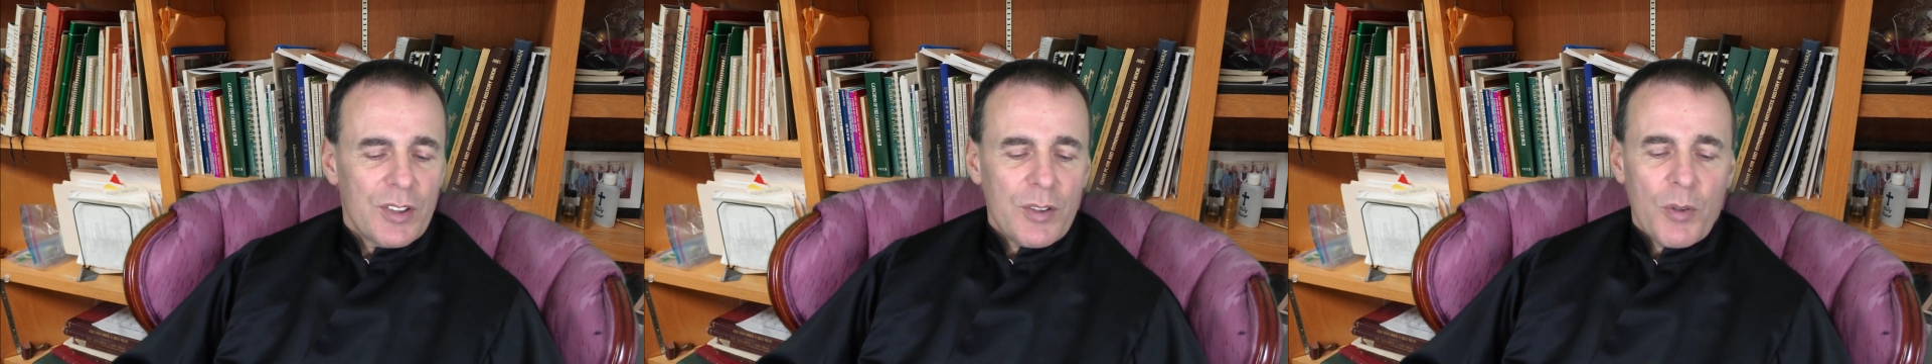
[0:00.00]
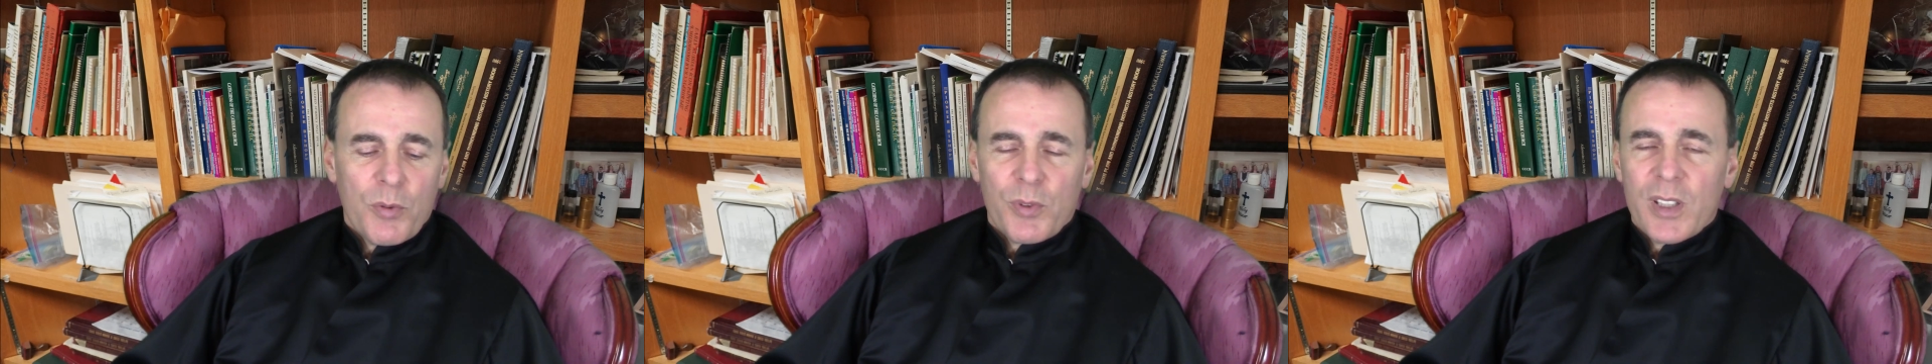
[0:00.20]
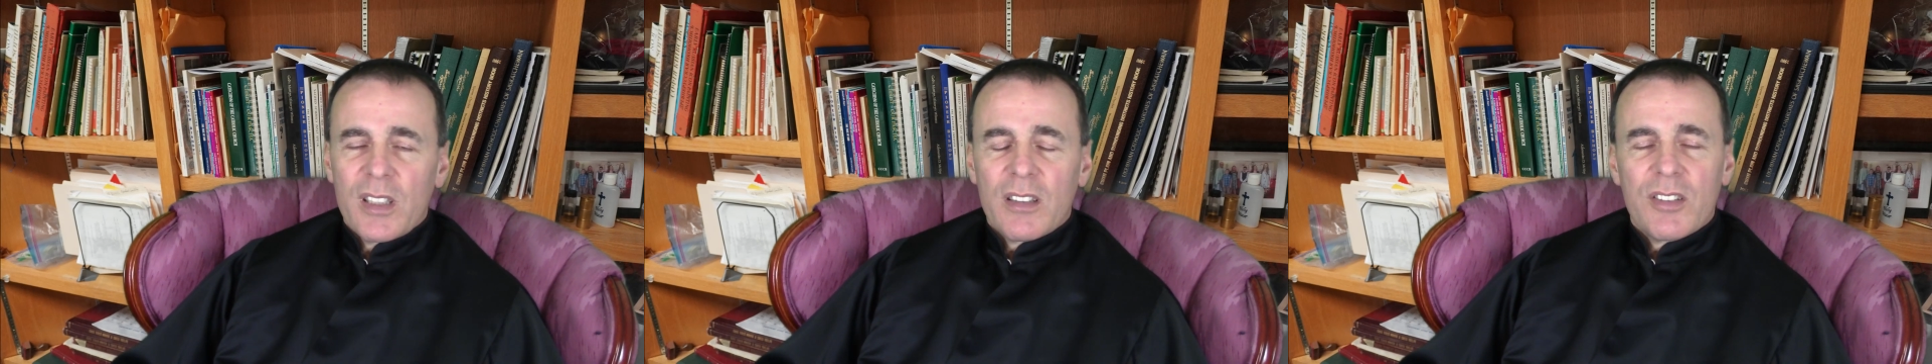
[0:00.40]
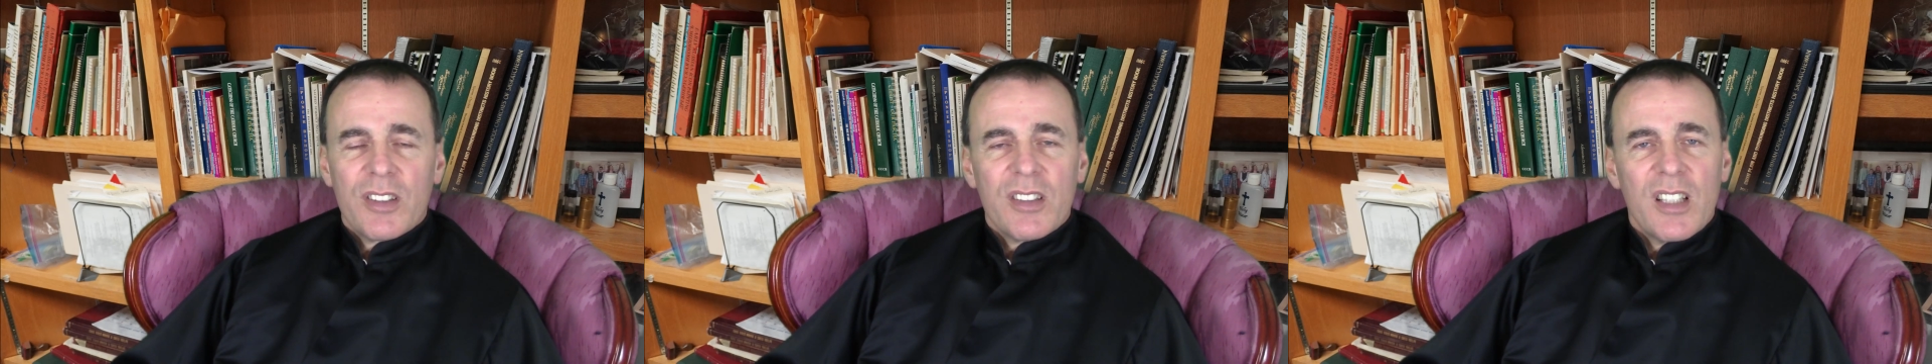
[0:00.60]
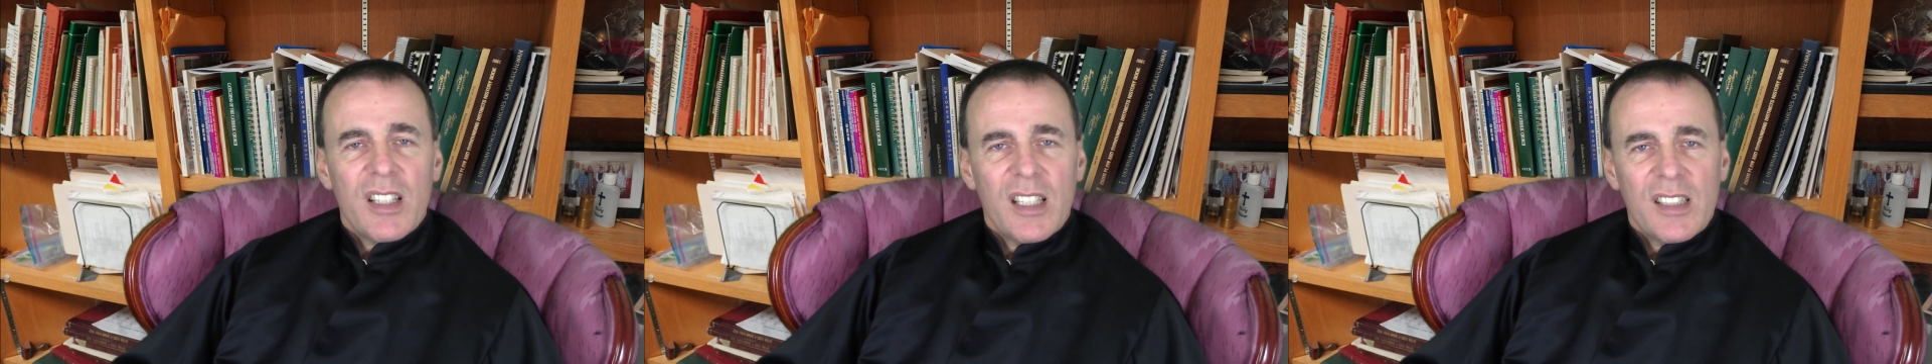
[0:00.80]
So
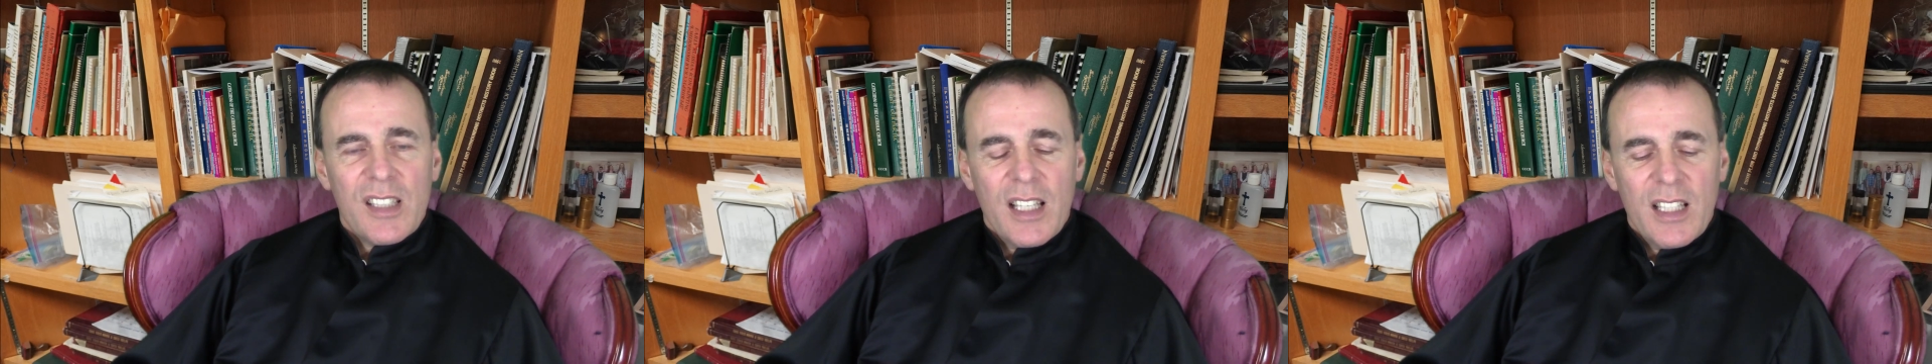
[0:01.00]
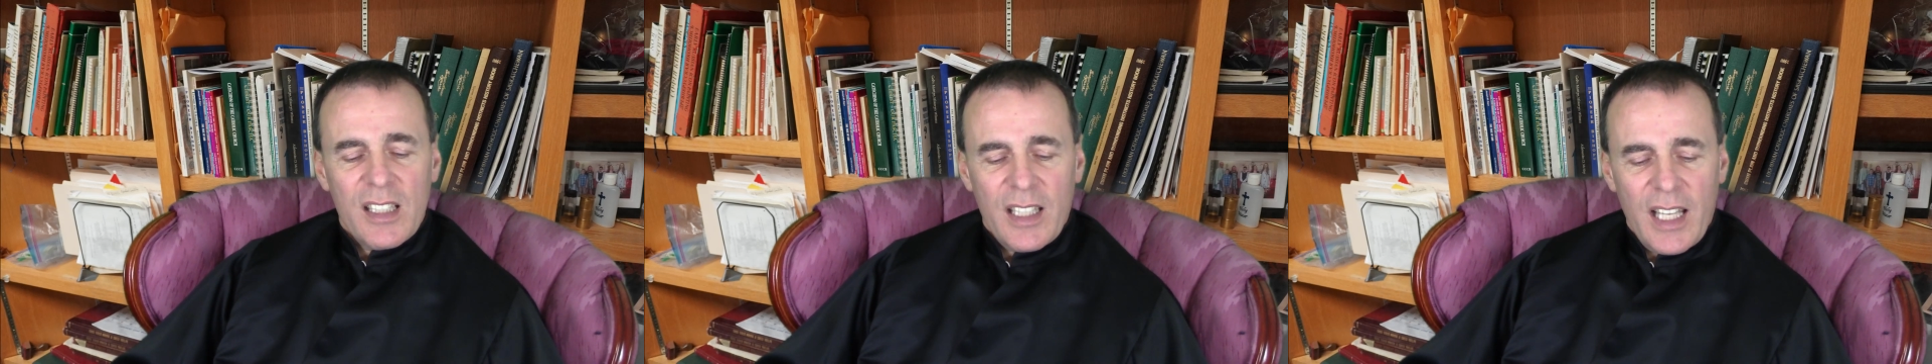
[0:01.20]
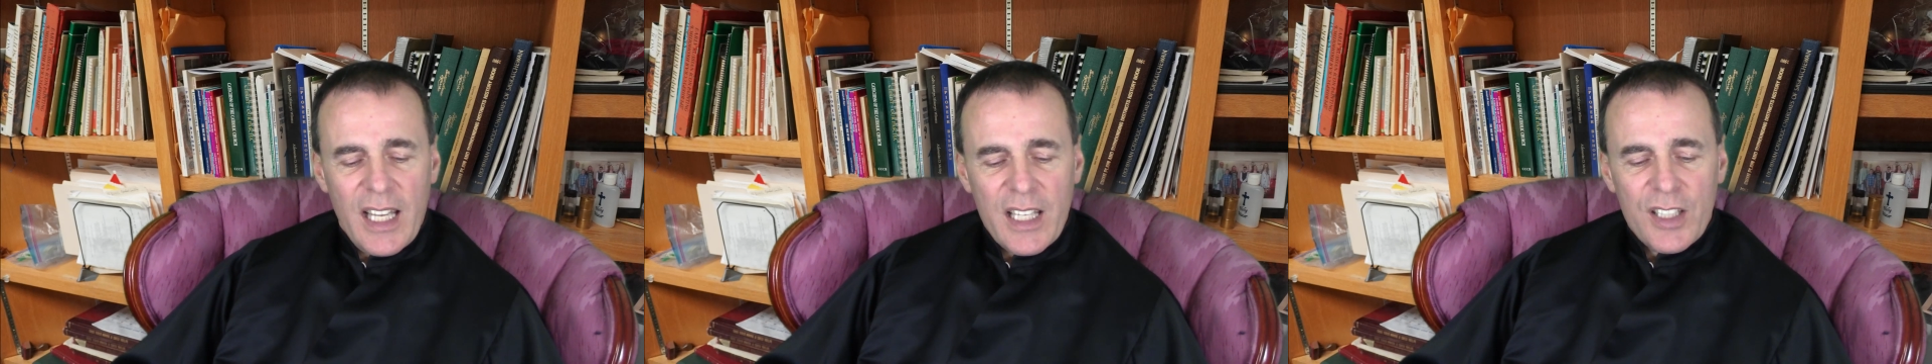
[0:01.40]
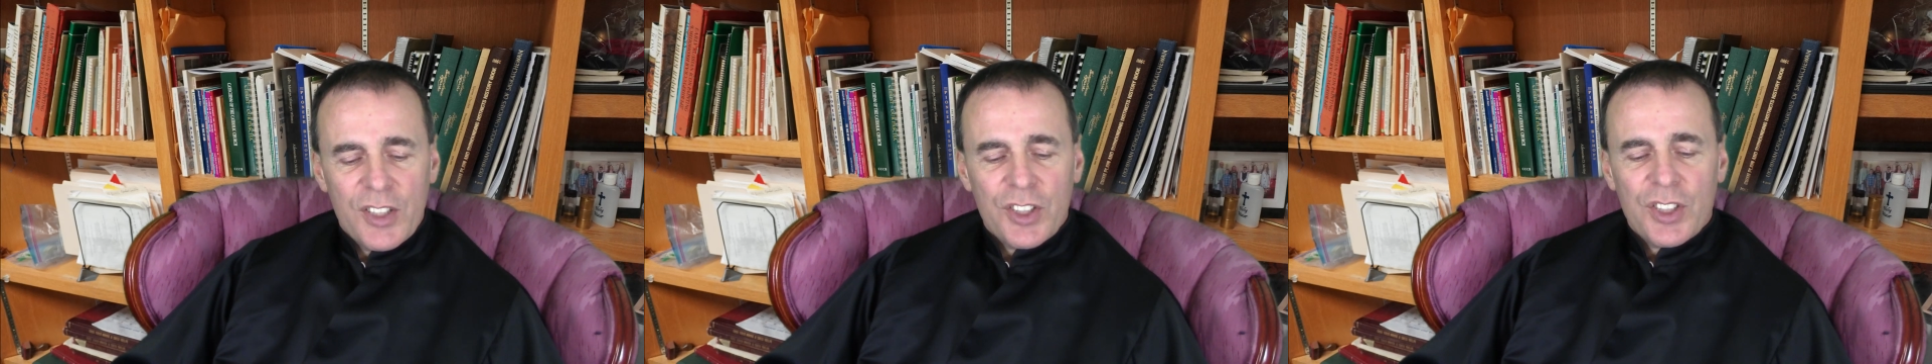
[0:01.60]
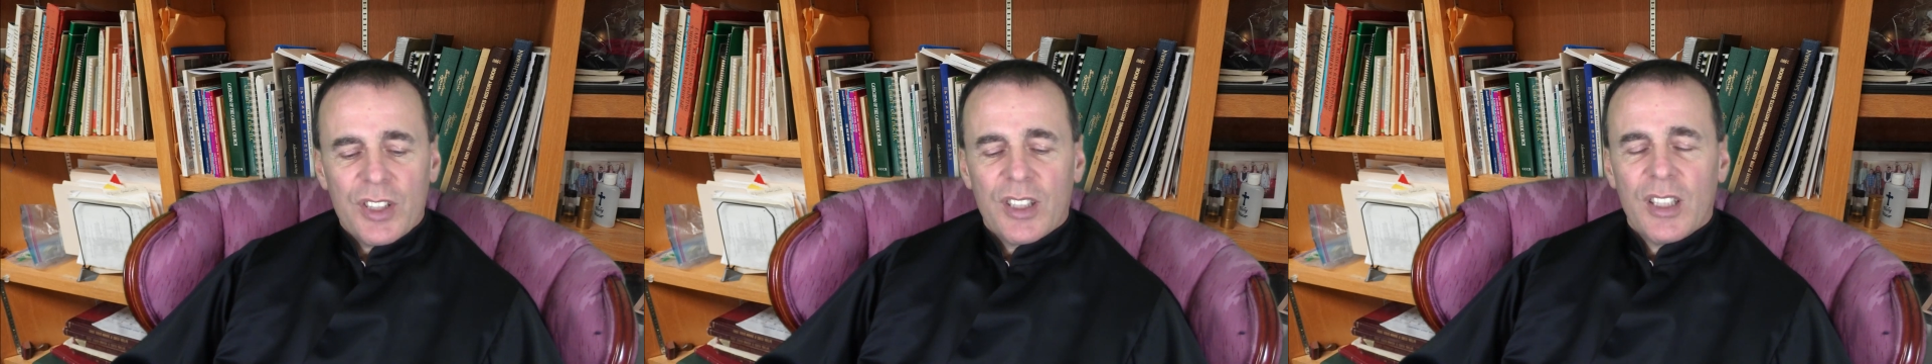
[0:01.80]
realtor is
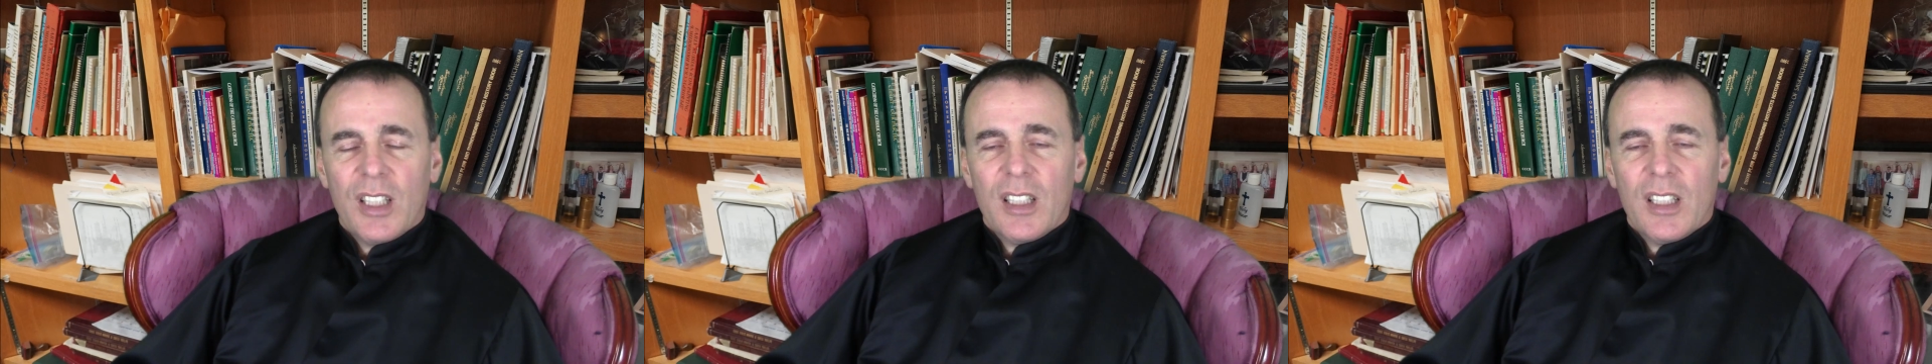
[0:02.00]
engaged.